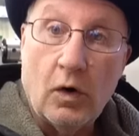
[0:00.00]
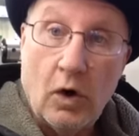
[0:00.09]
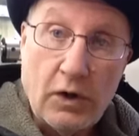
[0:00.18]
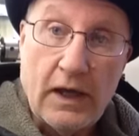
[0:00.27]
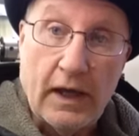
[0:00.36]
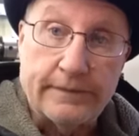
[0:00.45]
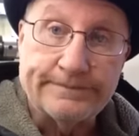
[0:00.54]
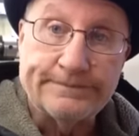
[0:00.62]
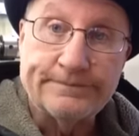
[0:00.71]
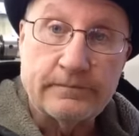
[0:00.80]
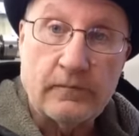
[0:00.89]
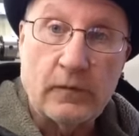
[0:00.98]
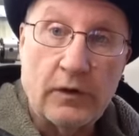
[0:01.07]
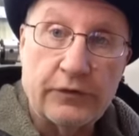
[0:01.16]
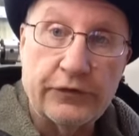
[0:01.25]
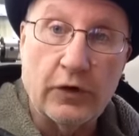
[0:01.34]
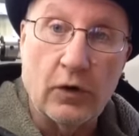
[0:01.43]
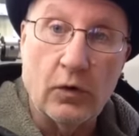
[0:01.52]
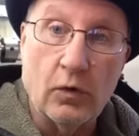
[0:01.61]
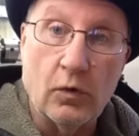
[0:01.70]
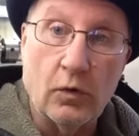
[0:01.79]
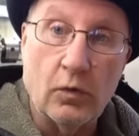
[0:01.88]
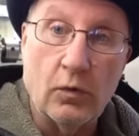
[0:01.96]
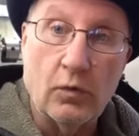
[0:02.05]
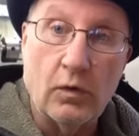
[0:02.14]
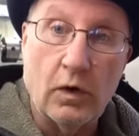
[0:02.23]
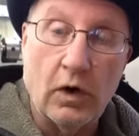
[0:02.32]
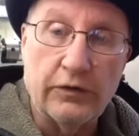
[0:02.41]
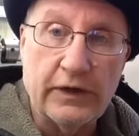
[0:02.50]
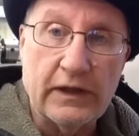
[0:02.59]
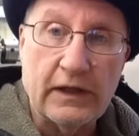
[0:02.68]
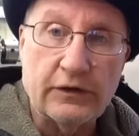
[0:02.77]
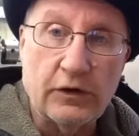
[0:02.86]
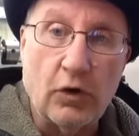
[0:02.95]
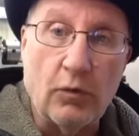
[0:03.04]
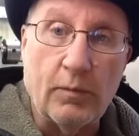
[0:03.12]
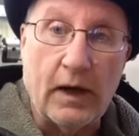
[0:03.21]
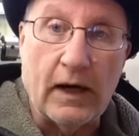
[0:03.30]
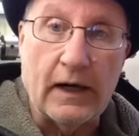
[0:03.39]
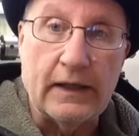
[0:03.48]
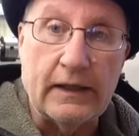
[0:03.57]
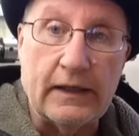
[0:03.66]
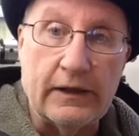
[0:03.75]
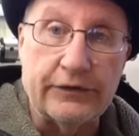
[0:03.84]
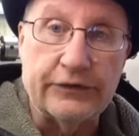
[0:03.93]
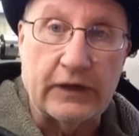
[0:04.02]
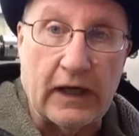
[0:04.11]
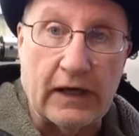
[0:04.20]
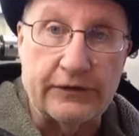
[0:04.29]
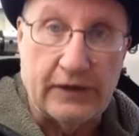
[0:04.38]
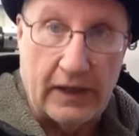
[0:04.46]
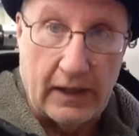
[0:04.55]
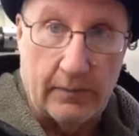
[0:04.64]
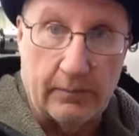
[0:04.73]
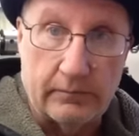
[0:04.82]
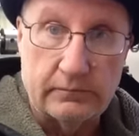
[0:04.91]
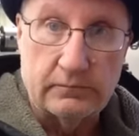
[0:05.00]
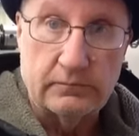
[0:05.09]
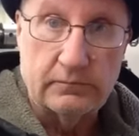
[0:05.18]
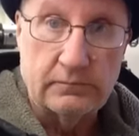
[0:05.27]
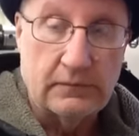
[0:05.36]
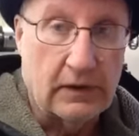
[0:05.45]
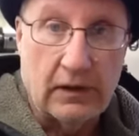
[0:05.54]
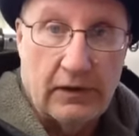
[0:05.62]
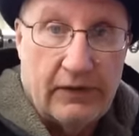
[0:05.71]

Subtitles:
Okay, so all I got to go by is the guy's name. I don't